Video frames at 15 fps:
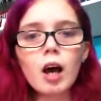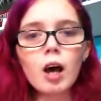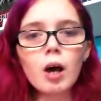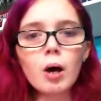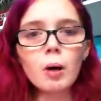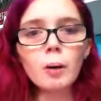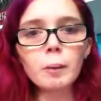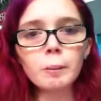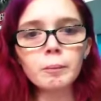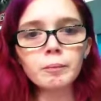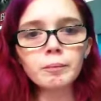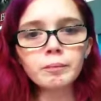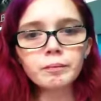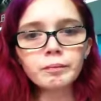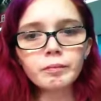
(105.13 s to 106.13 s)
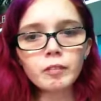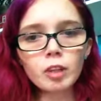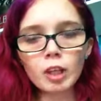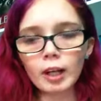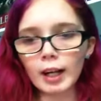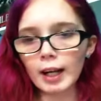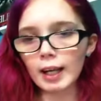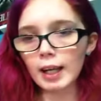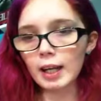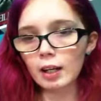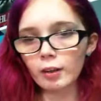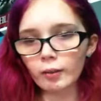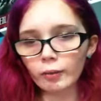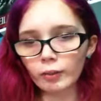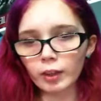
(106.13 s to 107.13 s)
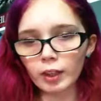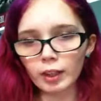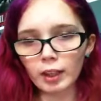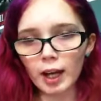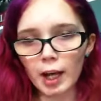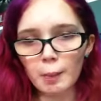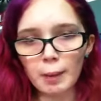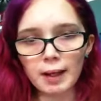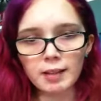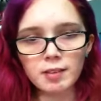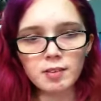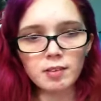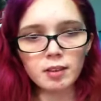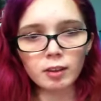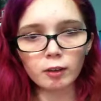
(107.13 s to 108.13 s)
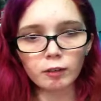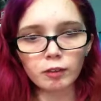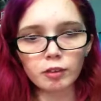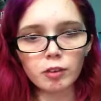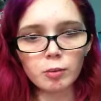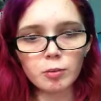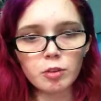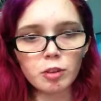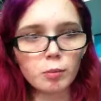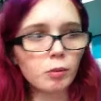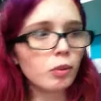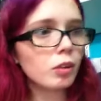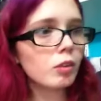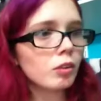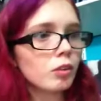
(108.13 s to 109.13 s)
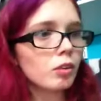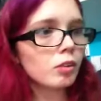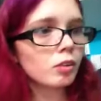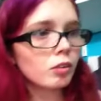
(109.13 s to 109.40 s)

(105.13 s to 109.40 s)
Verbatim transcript: Um, sorry, I cannot hold the iPad still for some stupid reason.